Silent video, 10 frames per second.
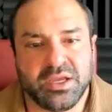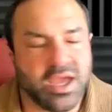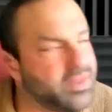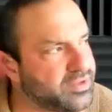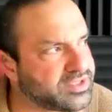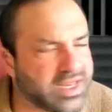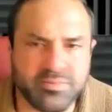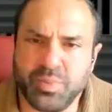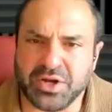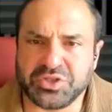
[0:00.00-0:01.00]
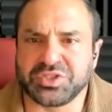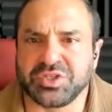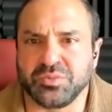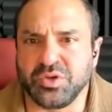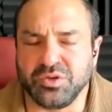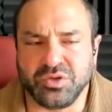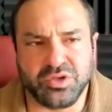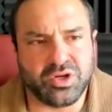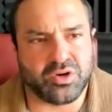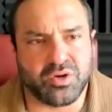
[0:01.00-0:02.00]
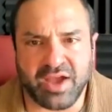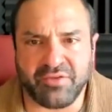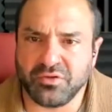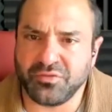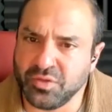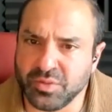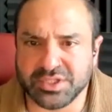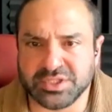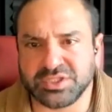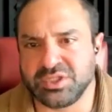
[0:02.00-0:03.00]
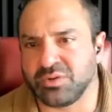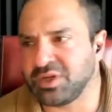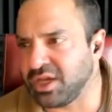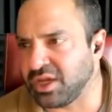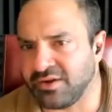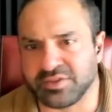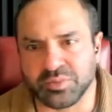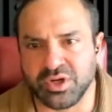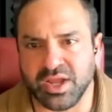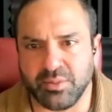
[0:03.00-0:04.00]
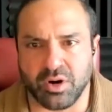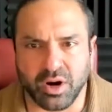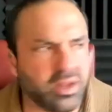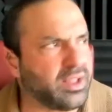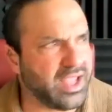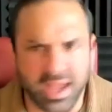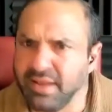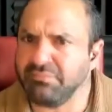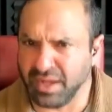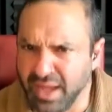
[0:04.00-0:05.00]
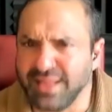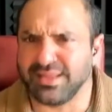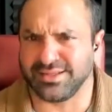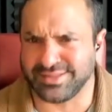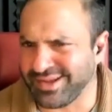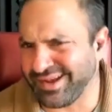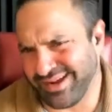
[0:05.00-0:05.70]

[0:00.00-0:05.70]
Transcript: then there's that imposter syndrome. You after a few months, we're kicking off some good MRR. You're like, yeah, I got this. Like,